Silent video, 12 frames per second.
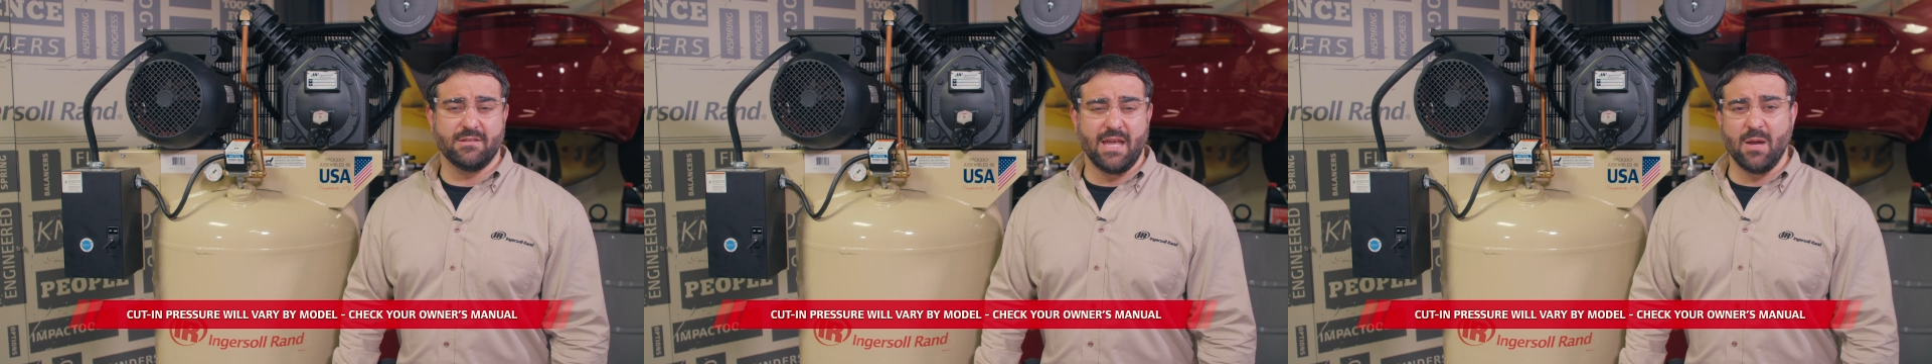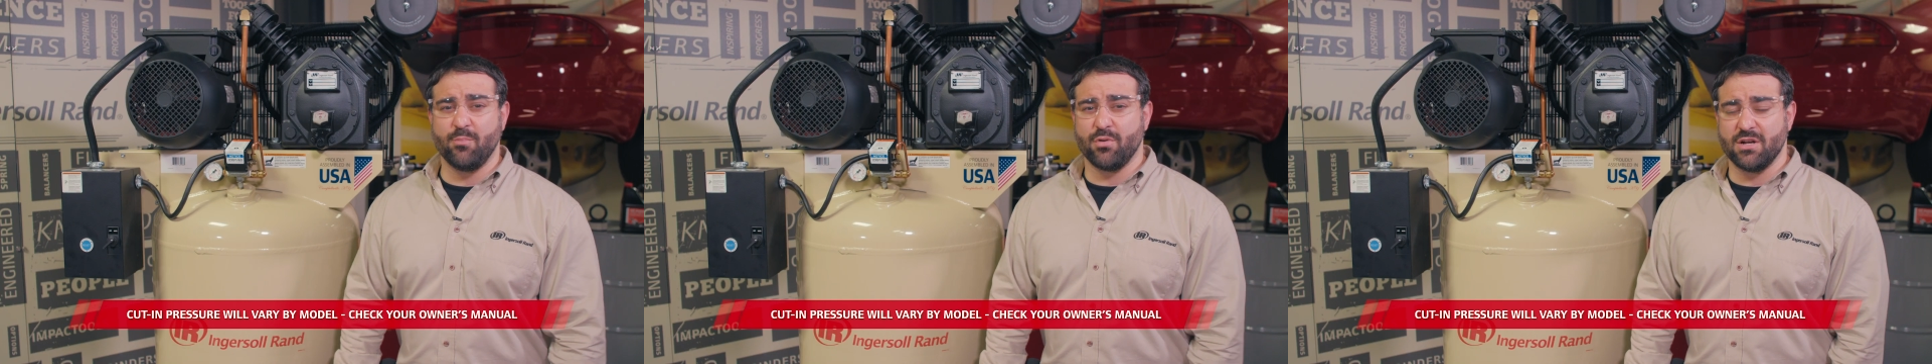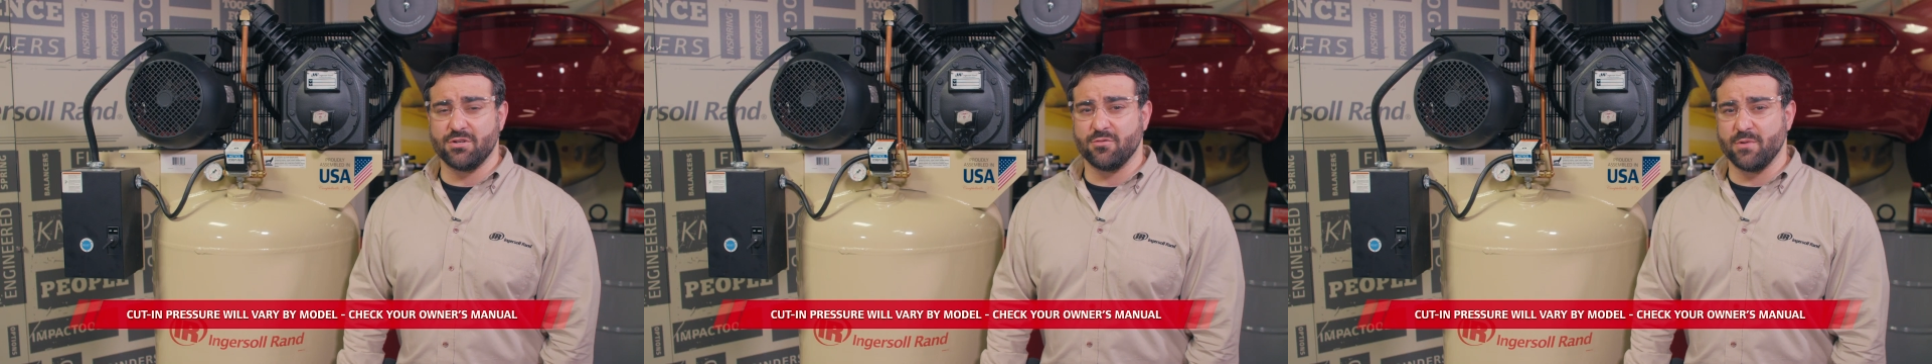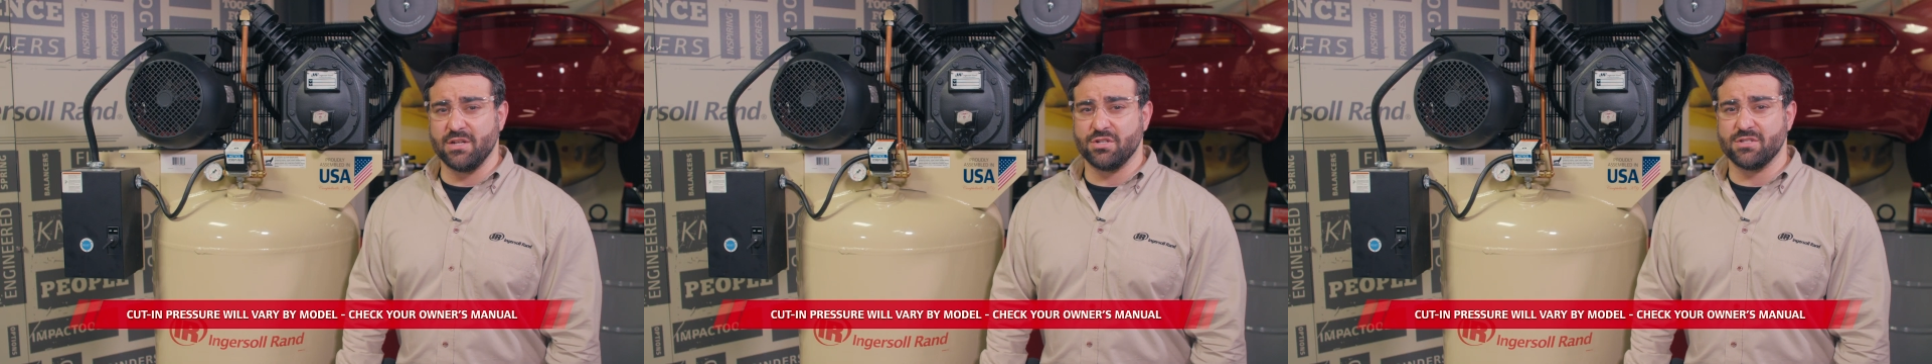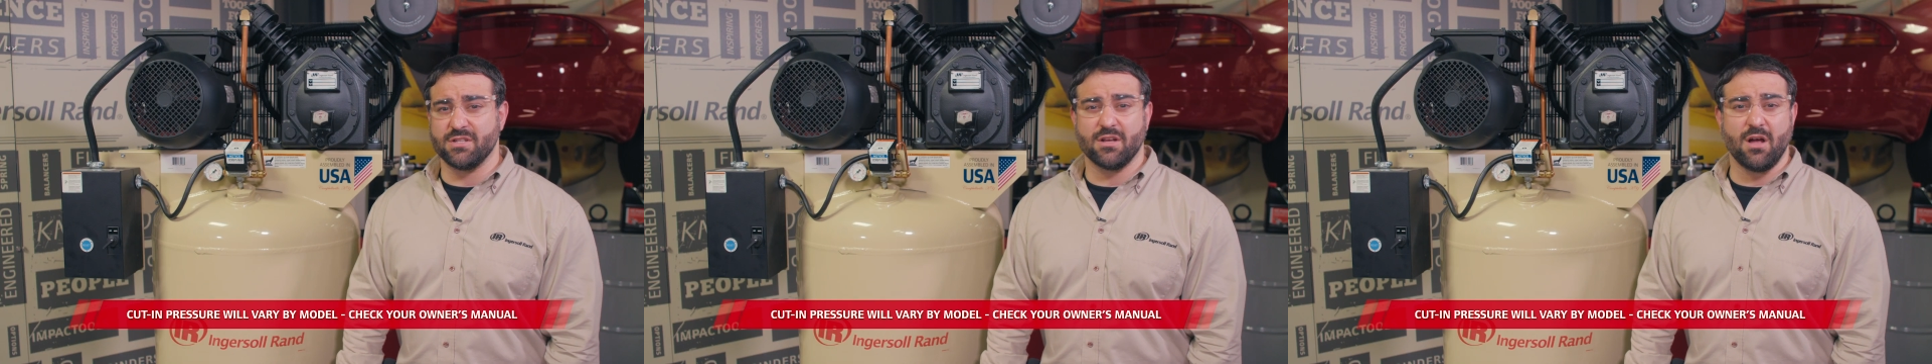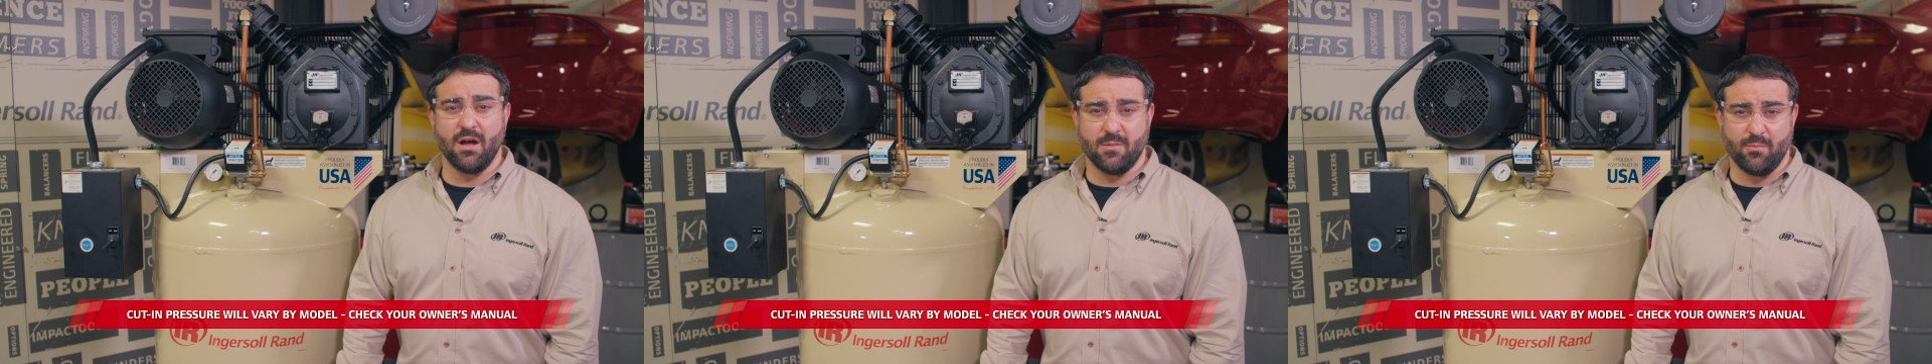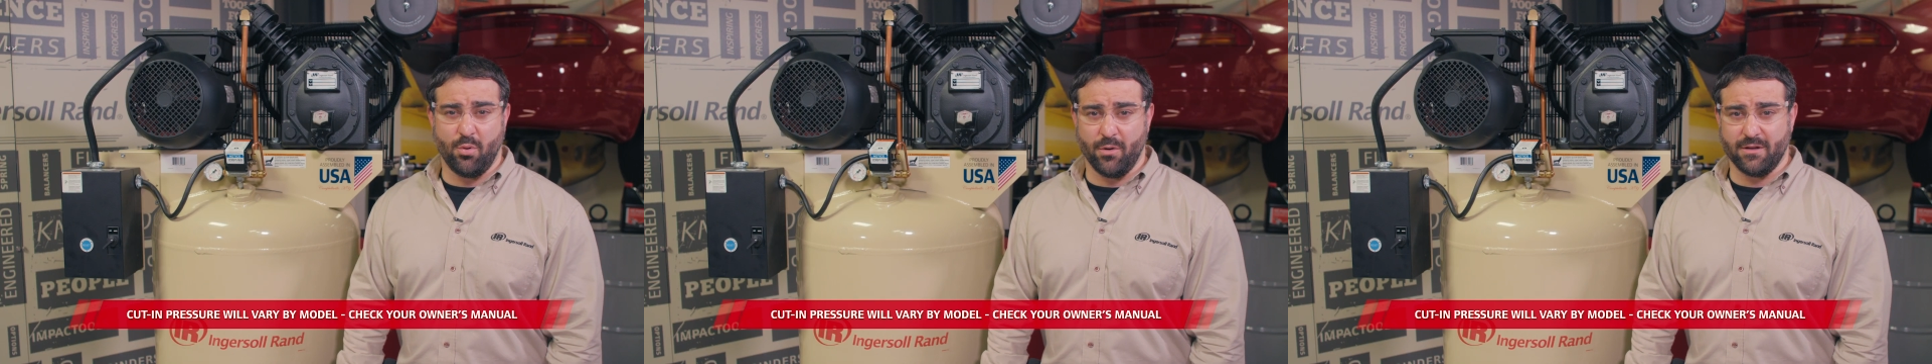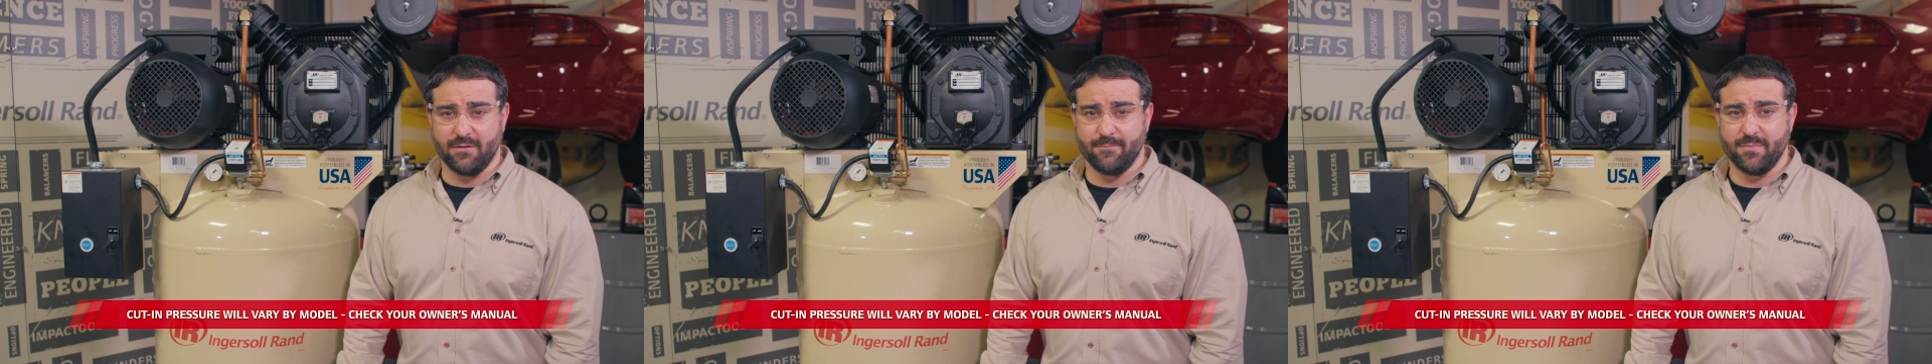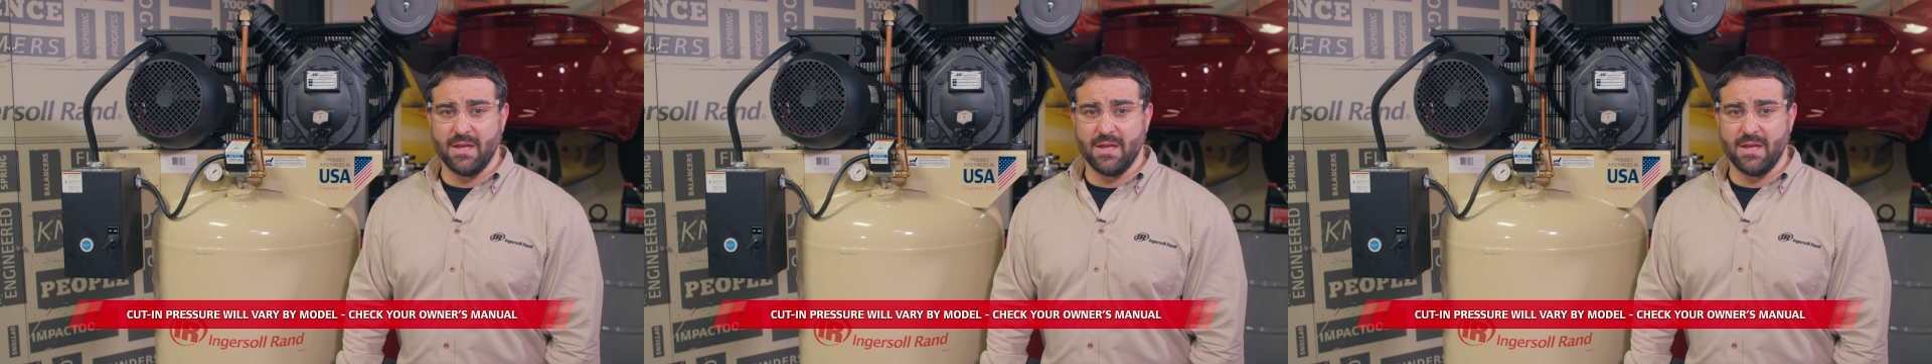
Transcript: tank pressure reaches the cut-in point.